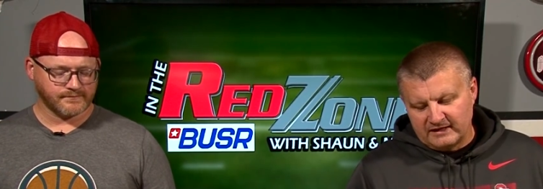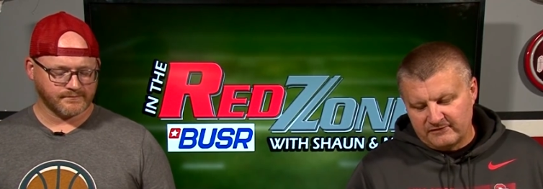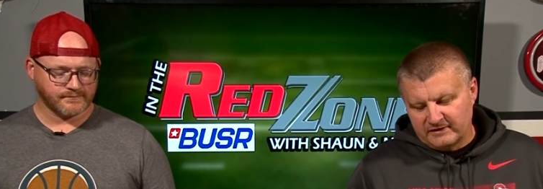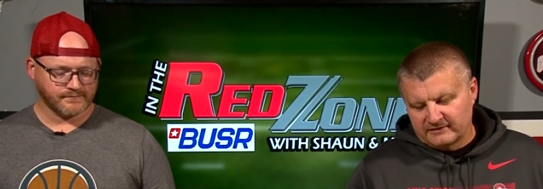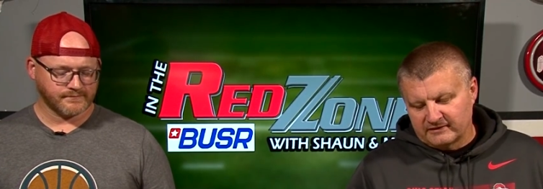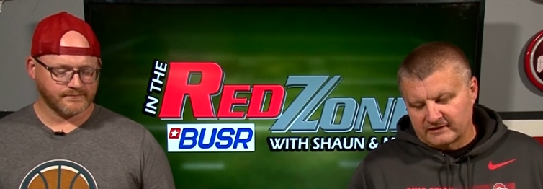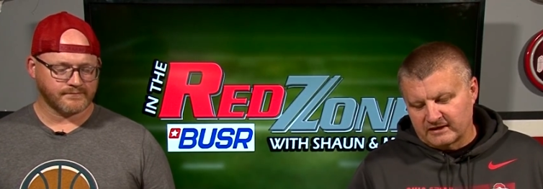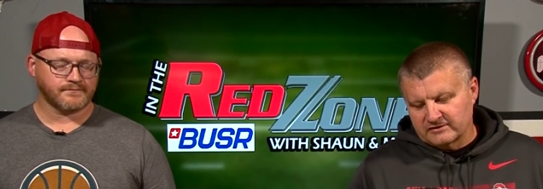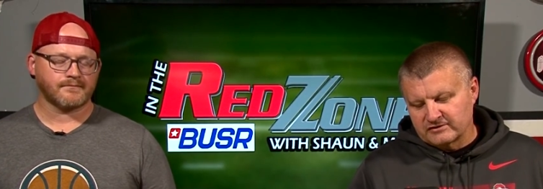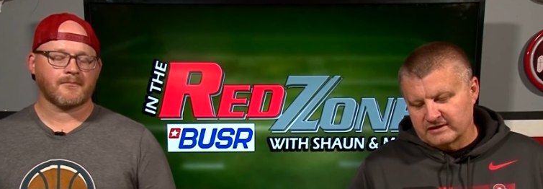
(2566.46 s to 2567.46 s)
Speaker 1: defense in the
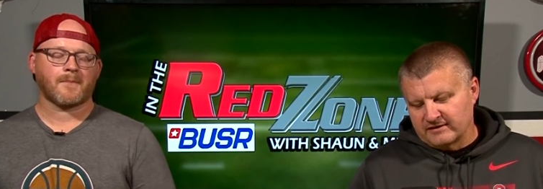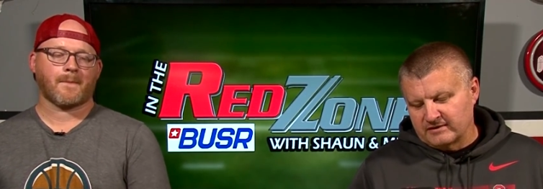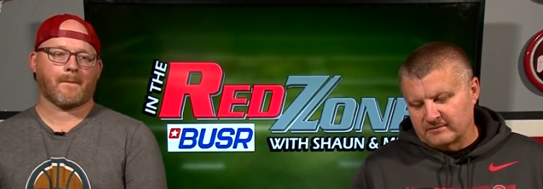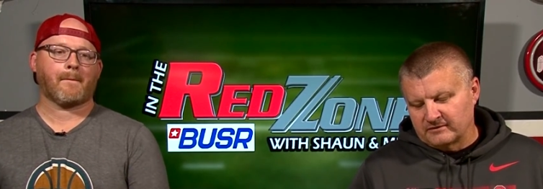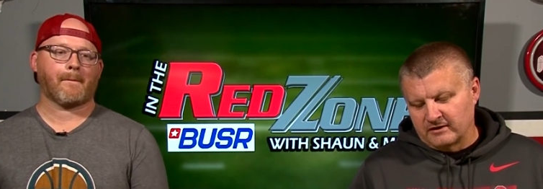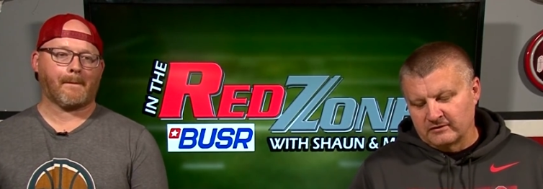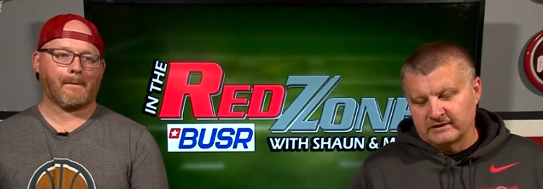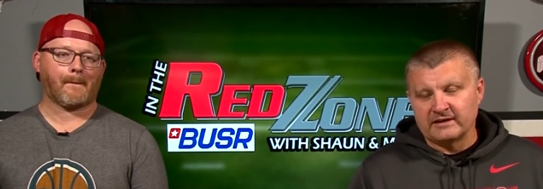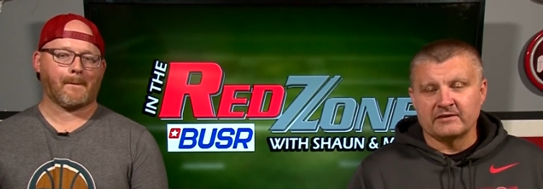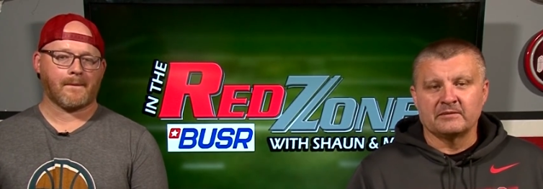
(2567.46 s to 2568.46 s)
country, giving up
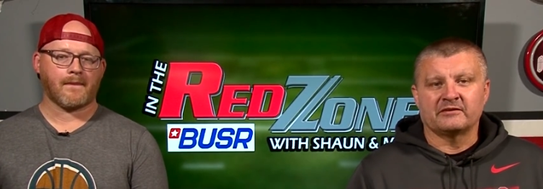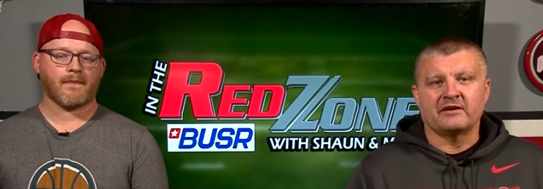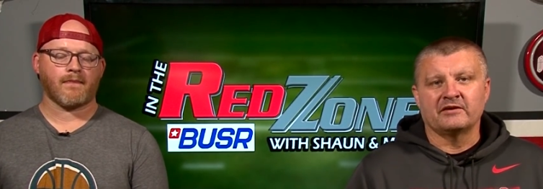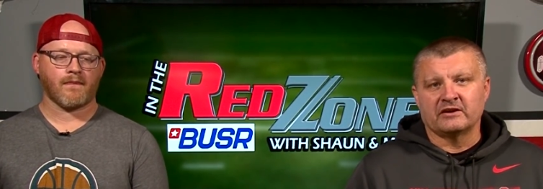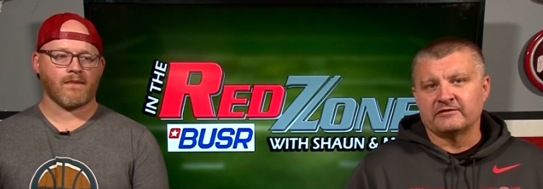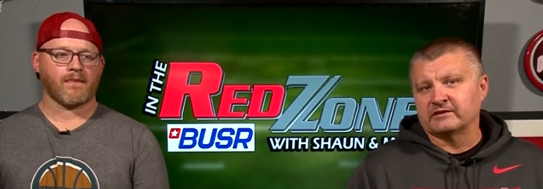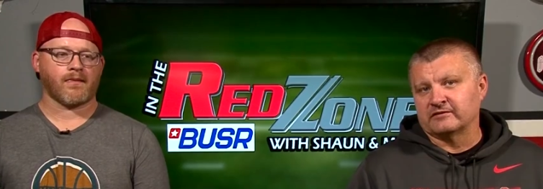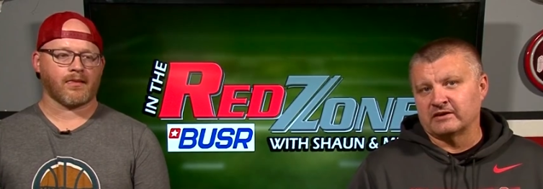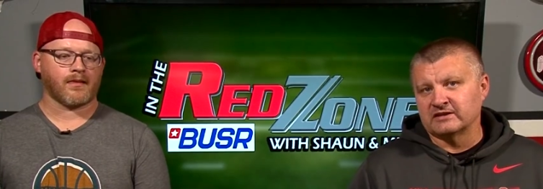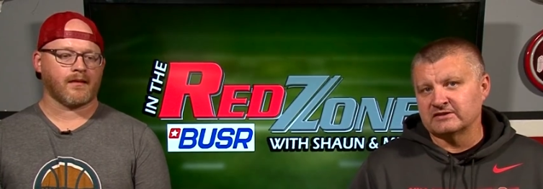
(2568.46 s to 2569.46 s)
only giving up seven
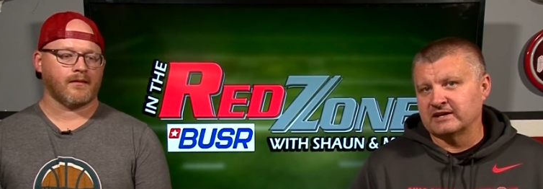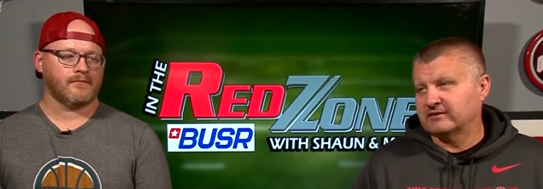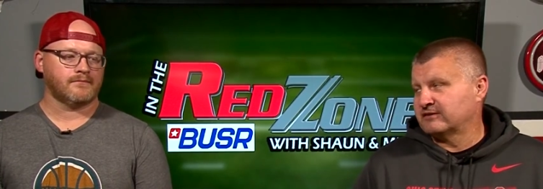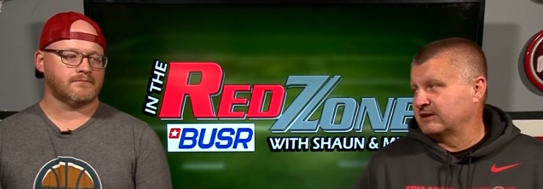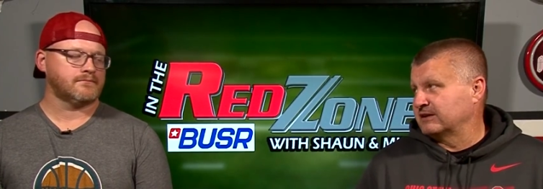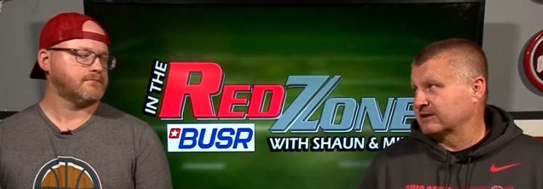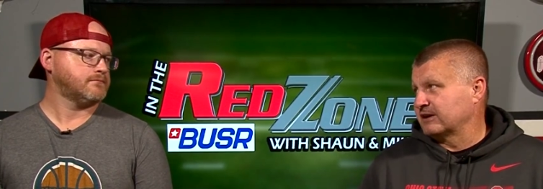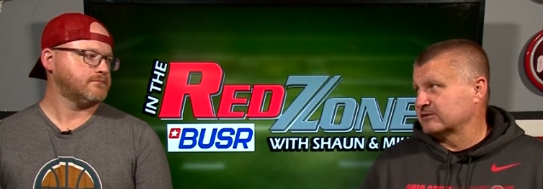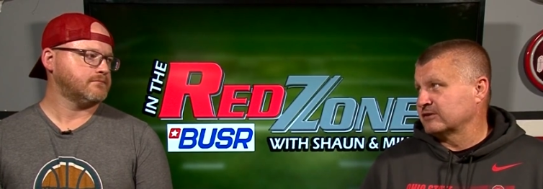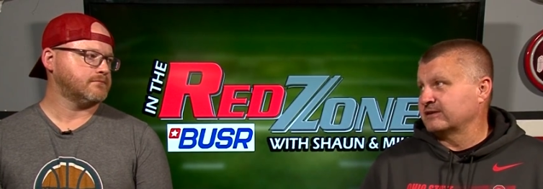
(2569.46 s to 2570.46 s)
offensive touchdowns in the
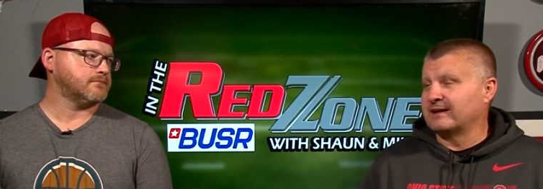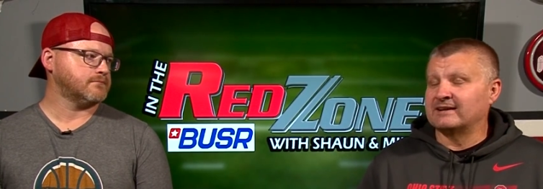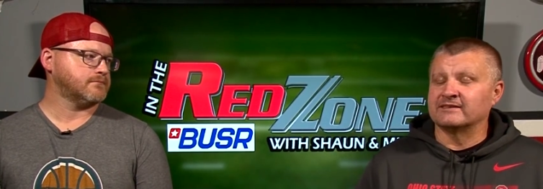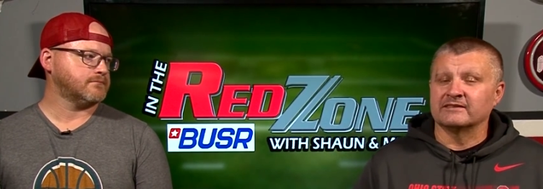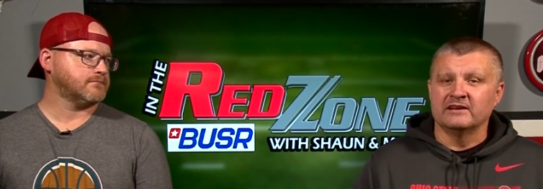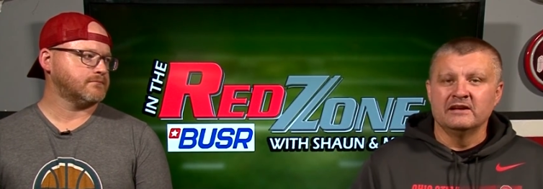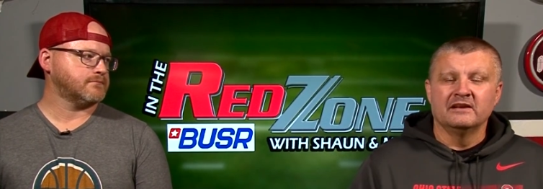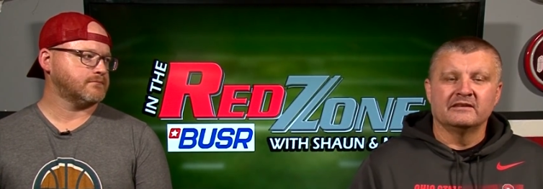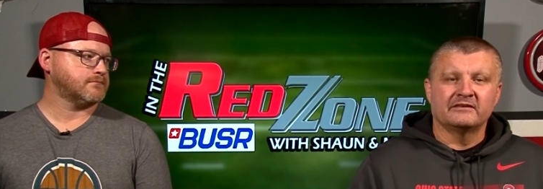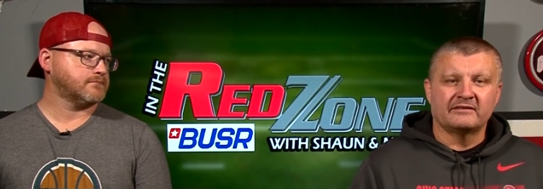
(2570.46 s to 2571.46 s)
country. That is
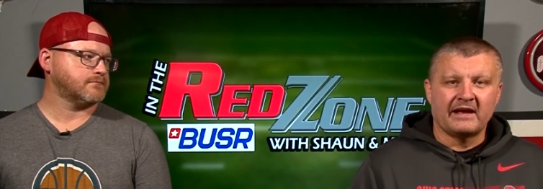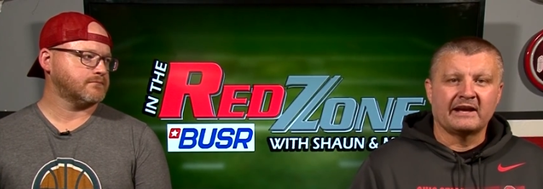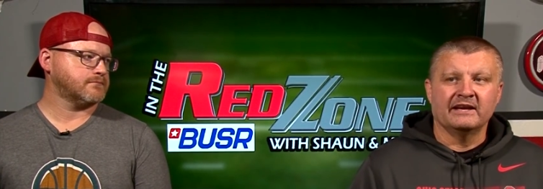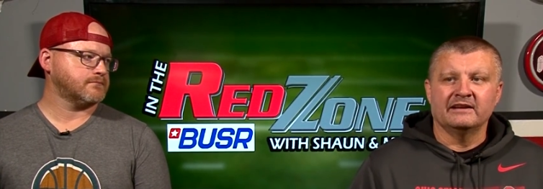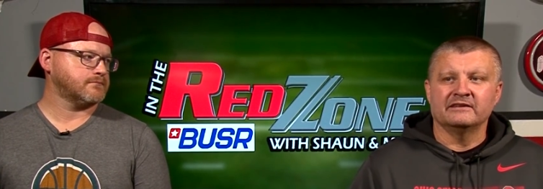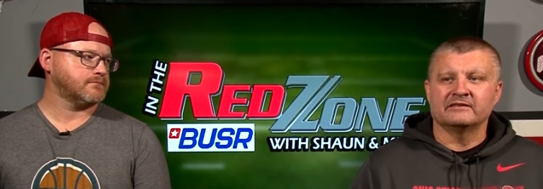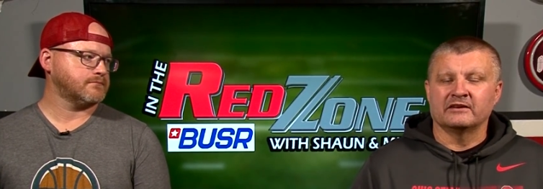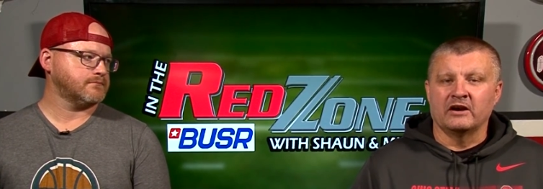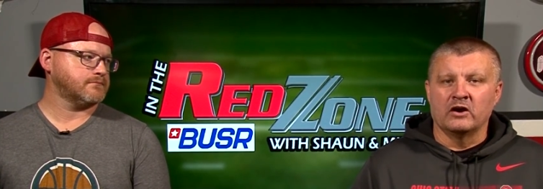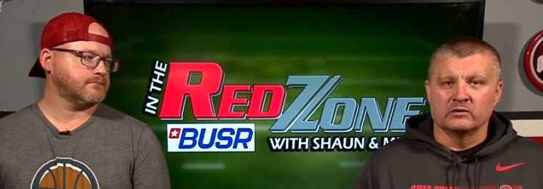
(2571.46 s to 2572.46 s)
second
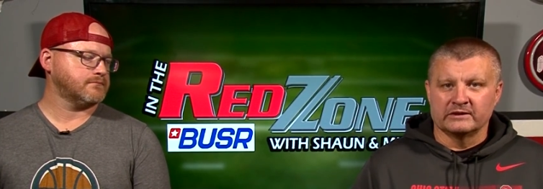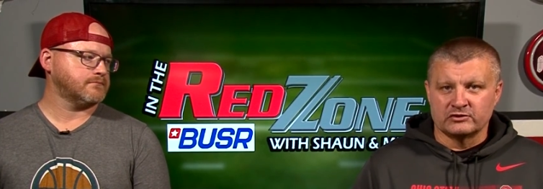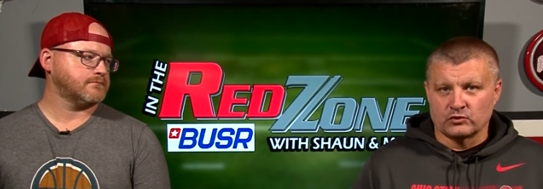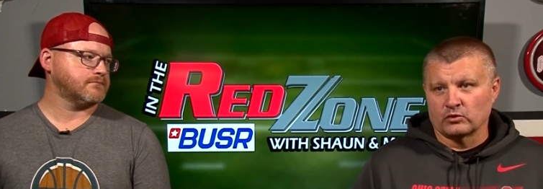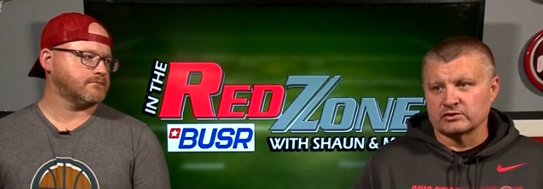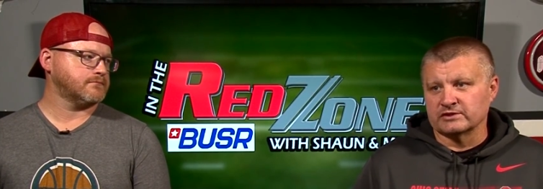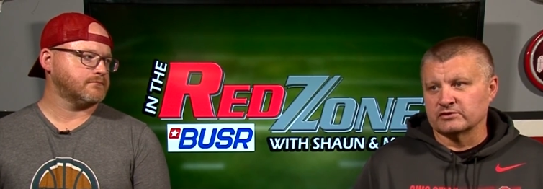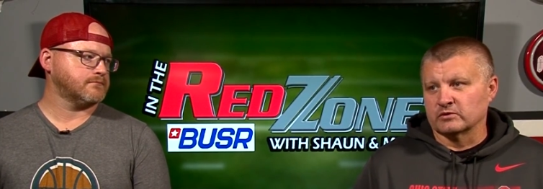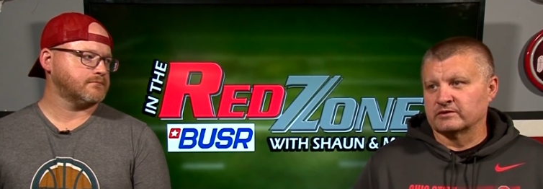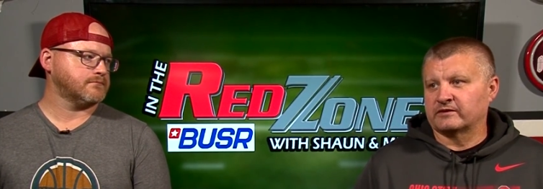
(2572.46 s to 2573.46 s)
to only Georgia.
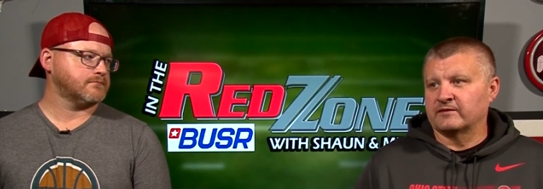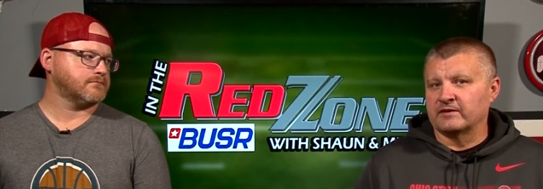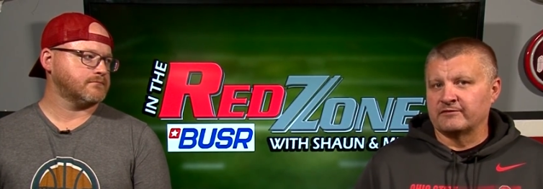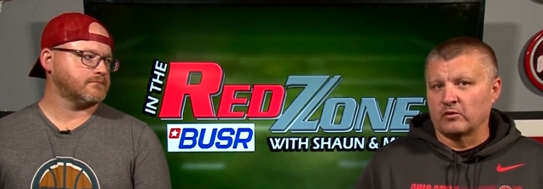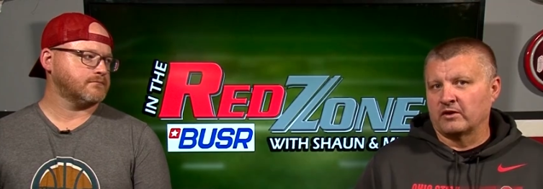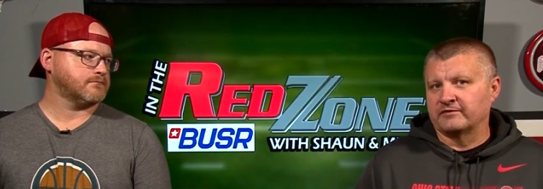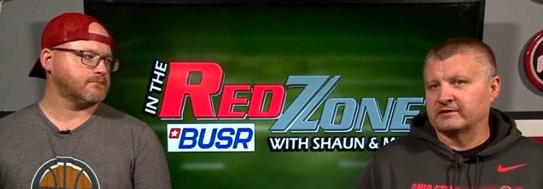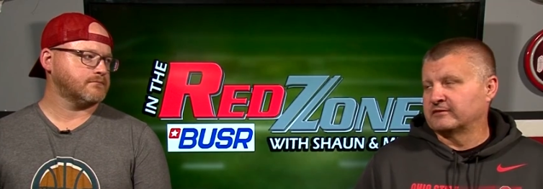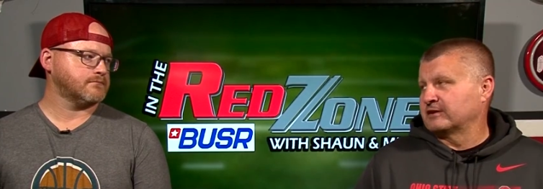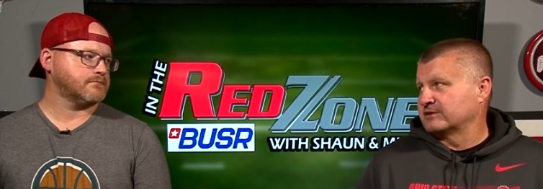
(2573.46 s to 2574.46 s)
Georgia's given up four
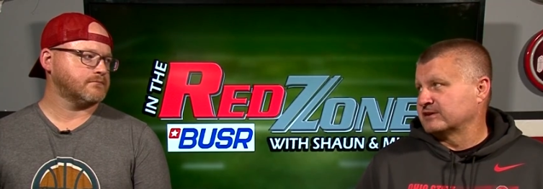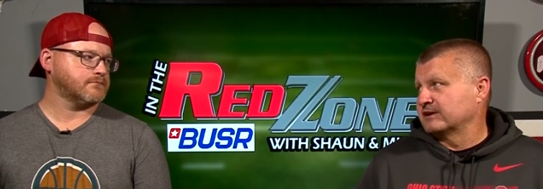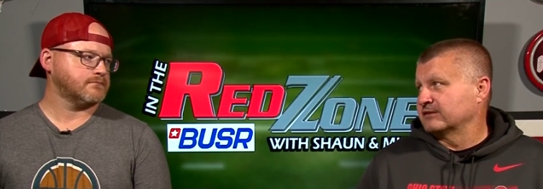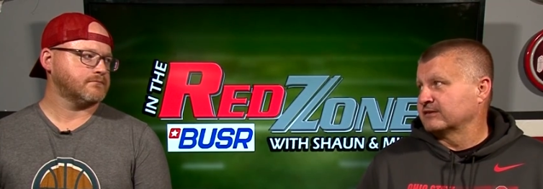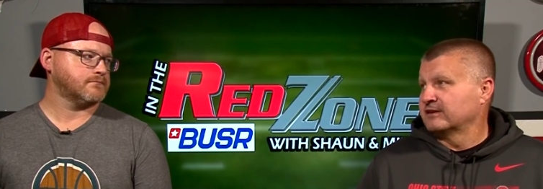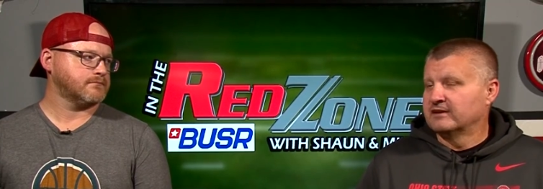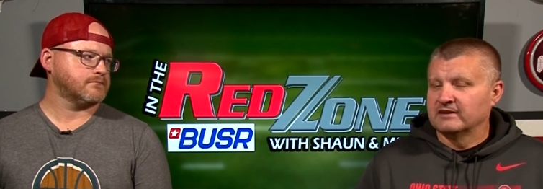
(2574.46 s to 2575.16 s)
offensive touchdowns.